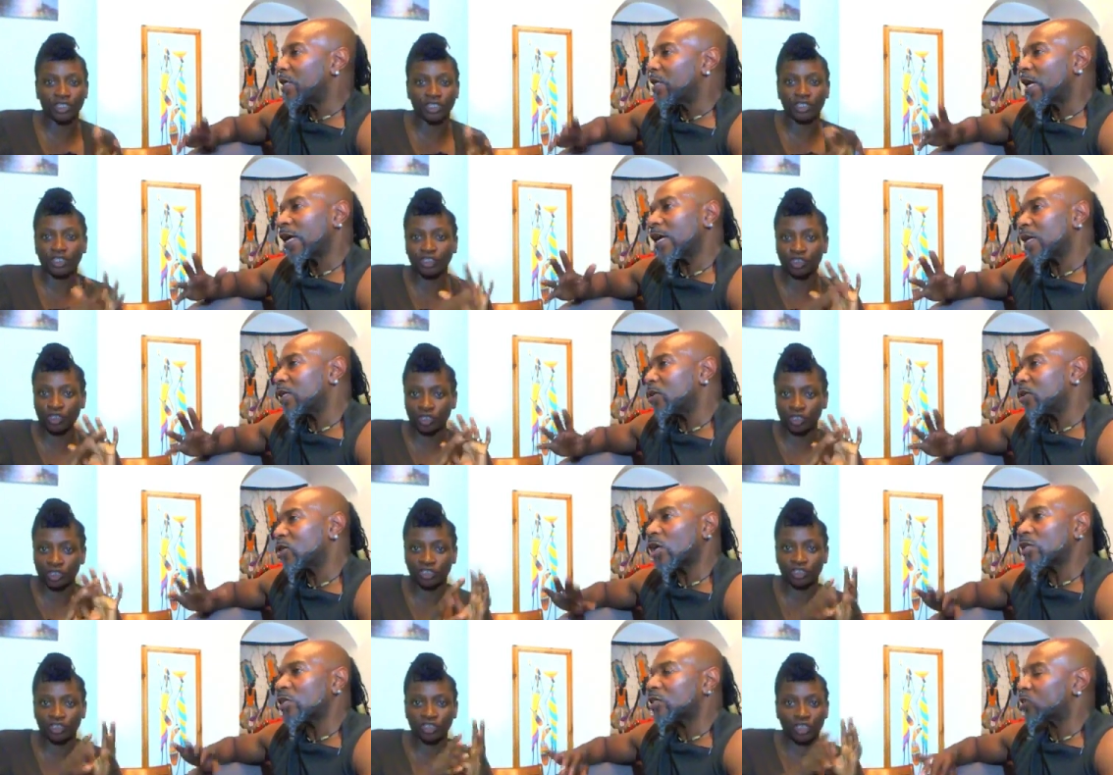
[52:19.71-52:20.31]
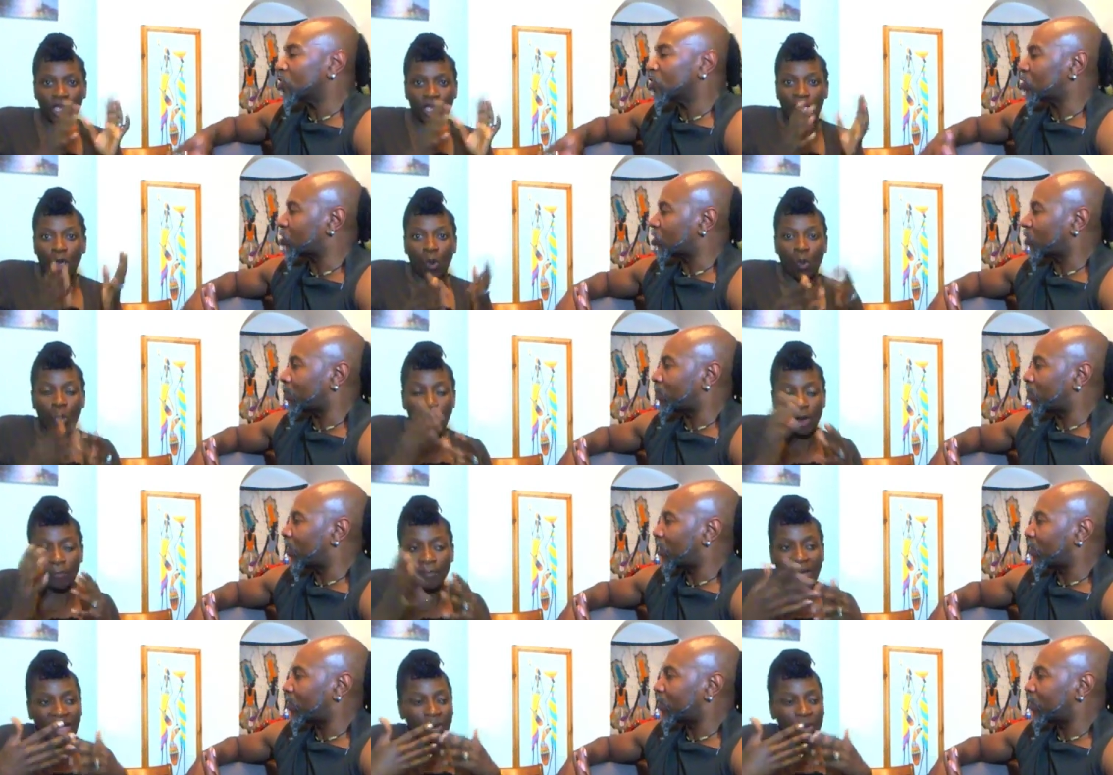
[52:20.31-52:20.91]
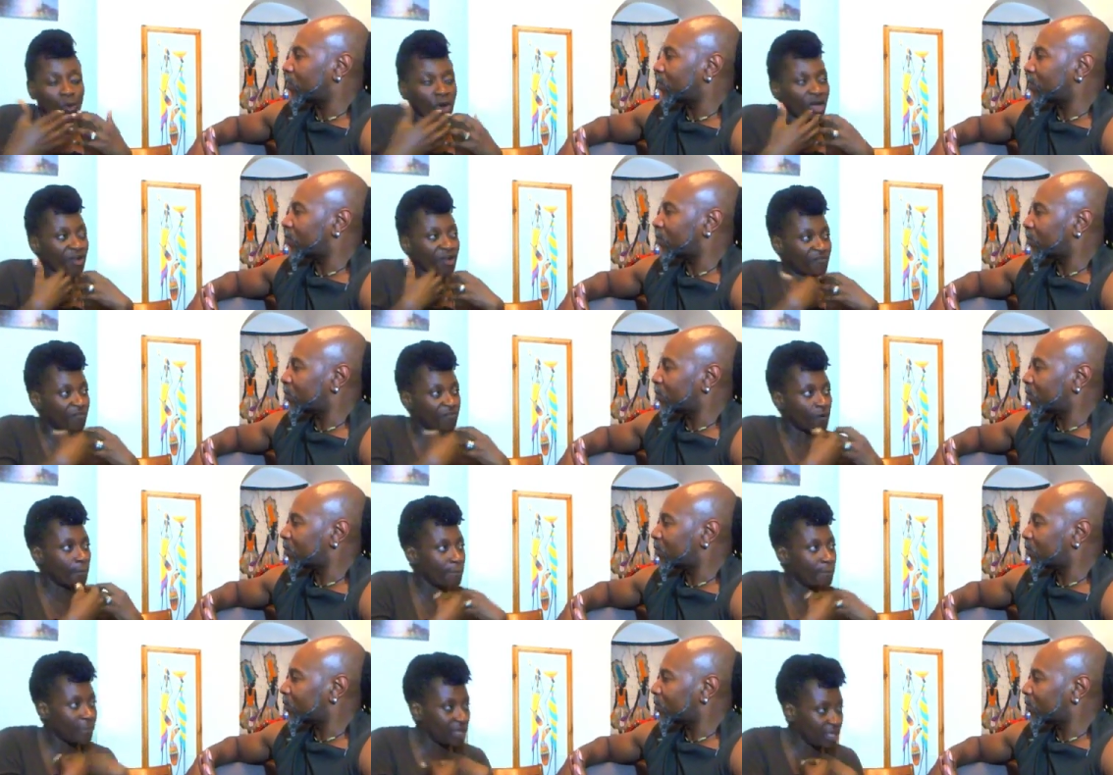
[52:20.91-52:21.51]
Speaker 1: Just what might work
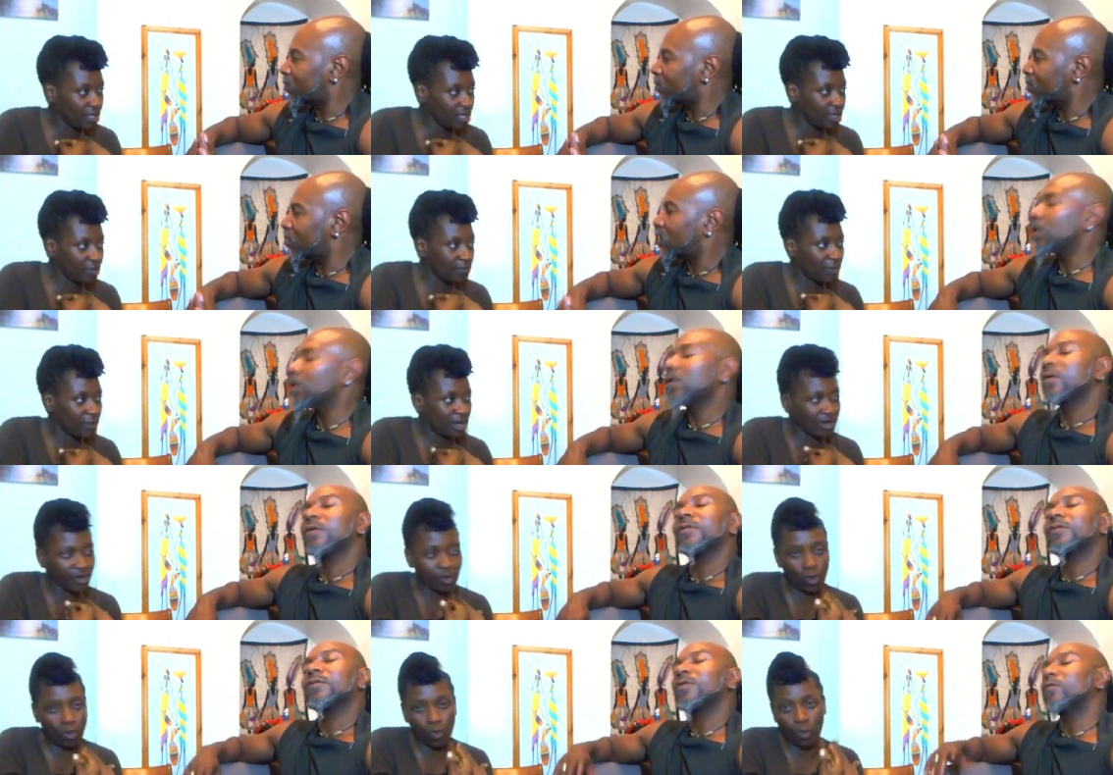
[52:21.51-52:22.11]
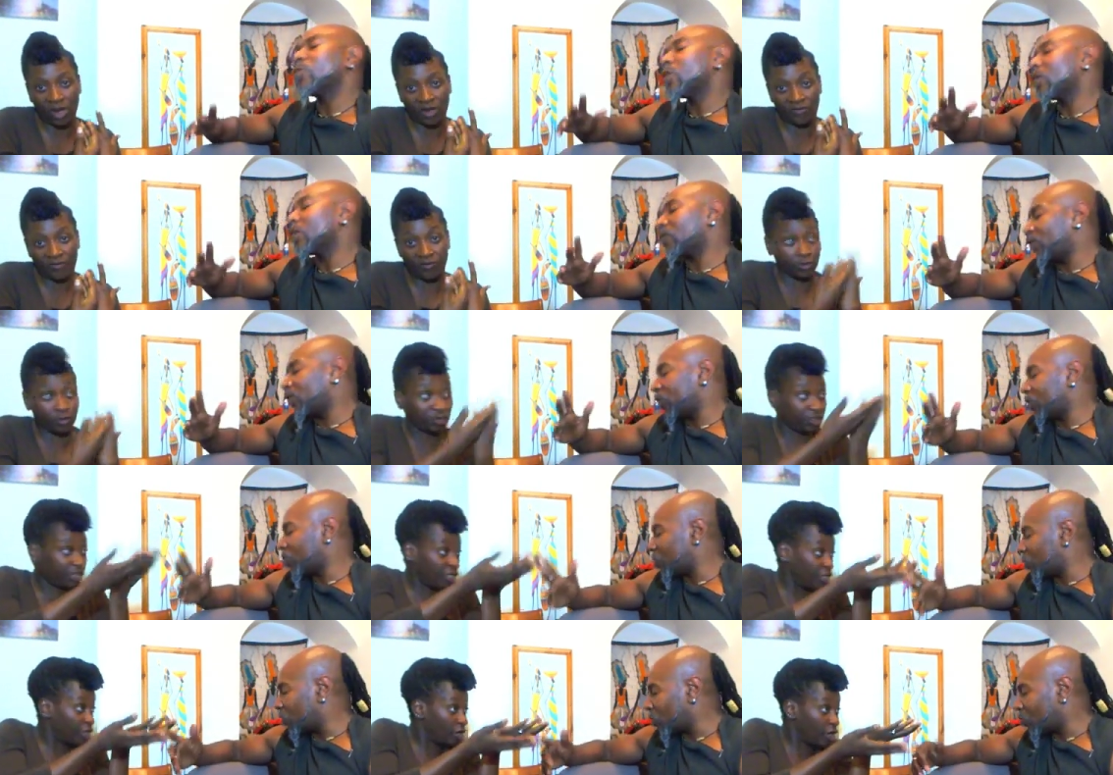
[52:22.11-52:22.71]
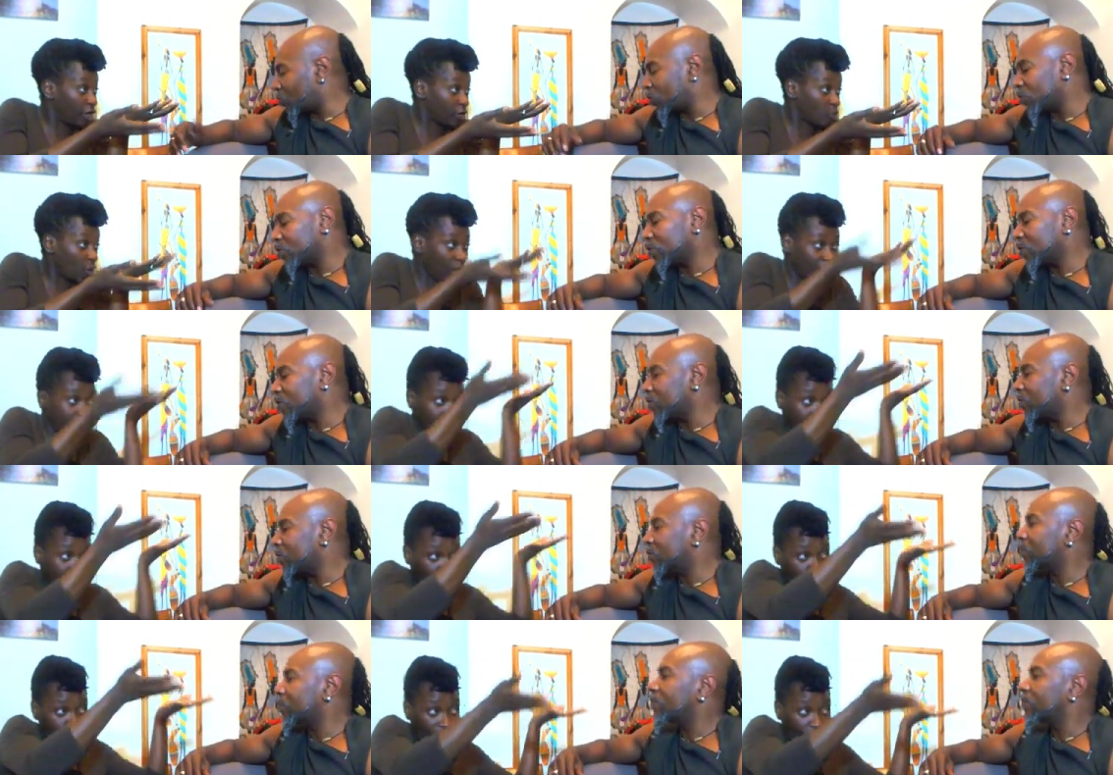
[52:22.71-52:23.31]
for me might not work for Dion.
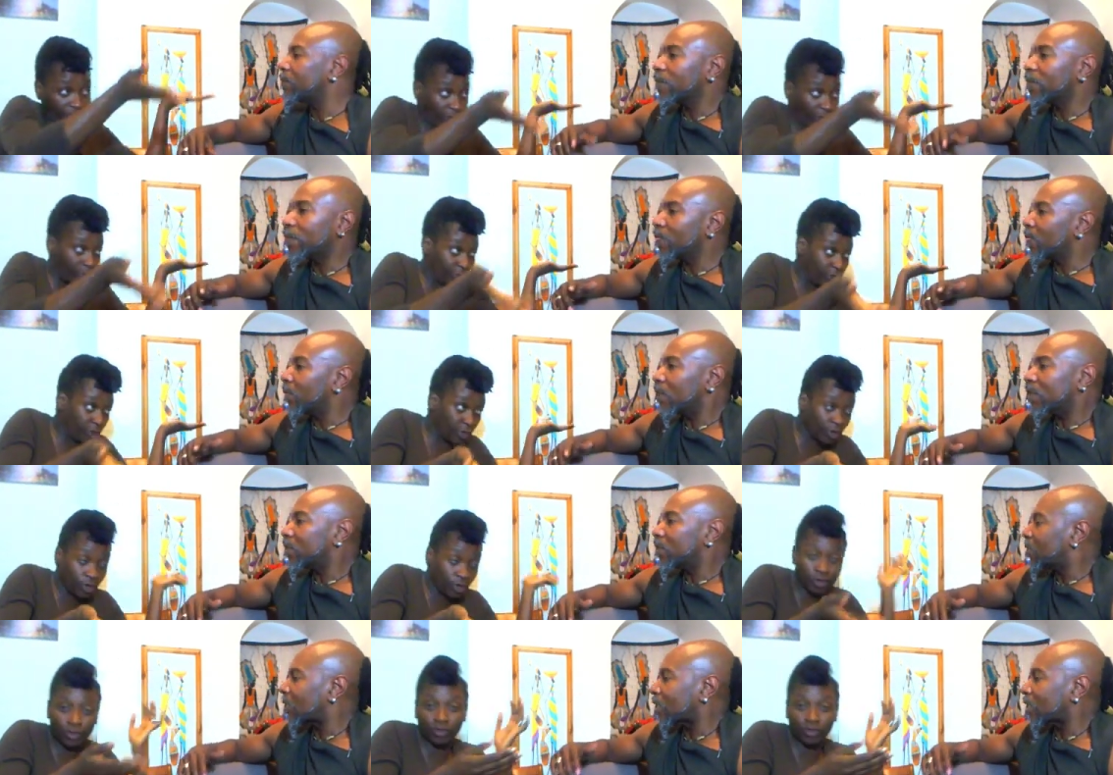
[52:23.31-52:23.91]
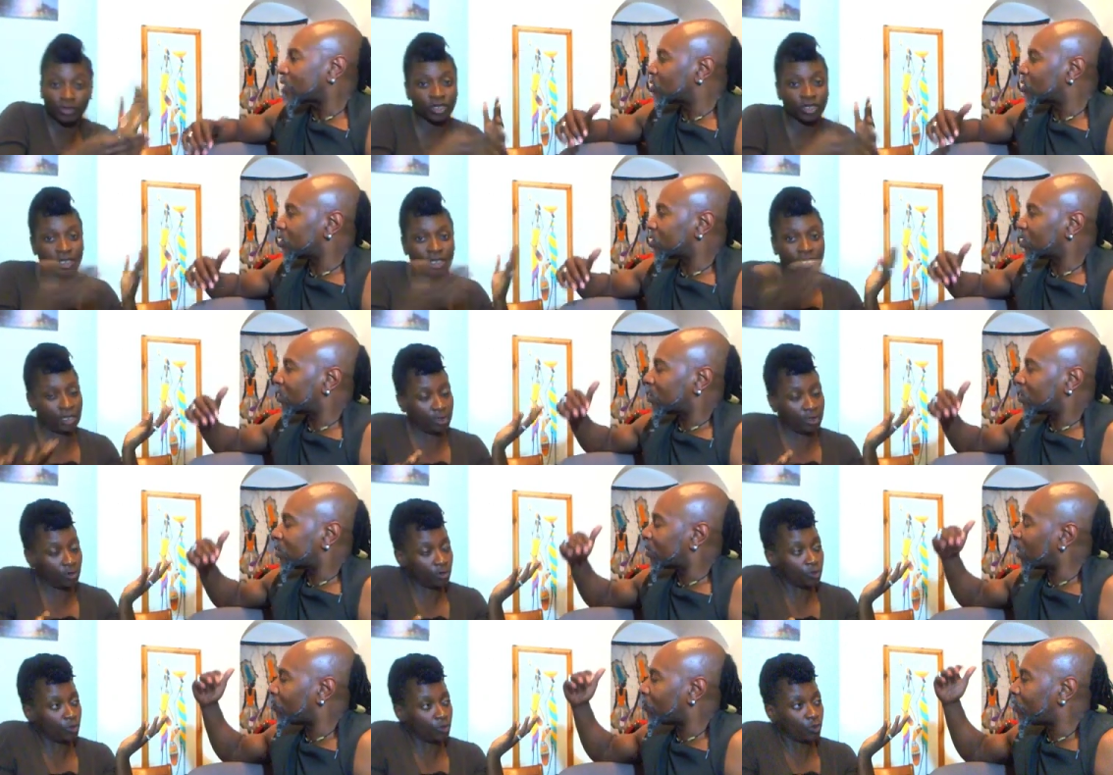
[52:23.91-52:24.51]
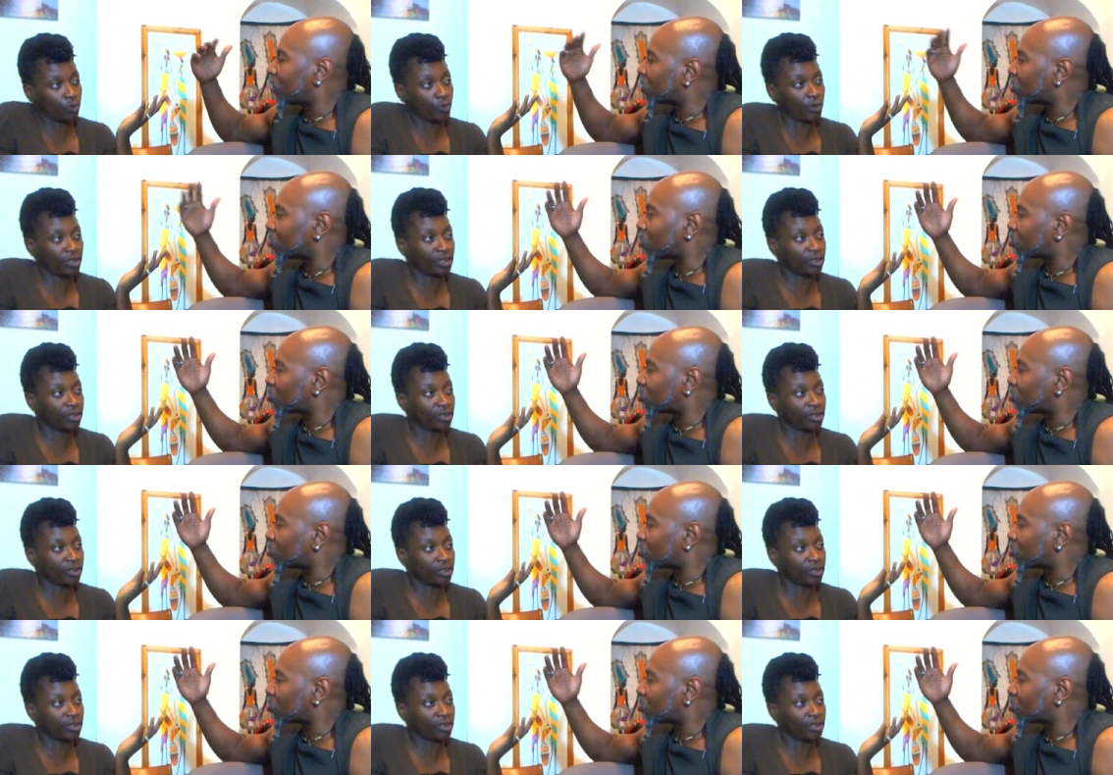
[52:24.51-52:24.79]
Might not work for you. There is